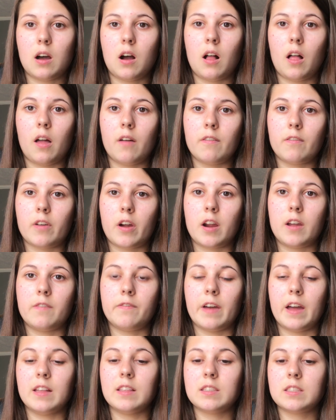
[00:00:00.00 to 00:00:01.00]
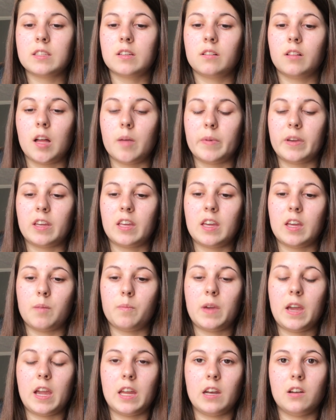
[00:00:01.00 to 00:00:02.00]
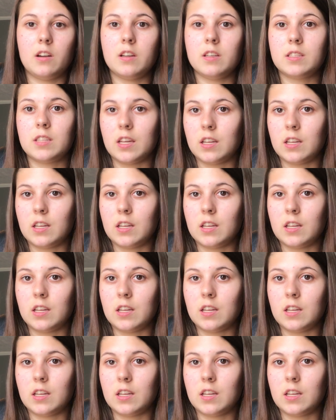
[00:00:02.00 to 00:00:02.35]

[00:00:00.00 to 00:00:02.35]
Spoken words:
all of our events, club and campaigners,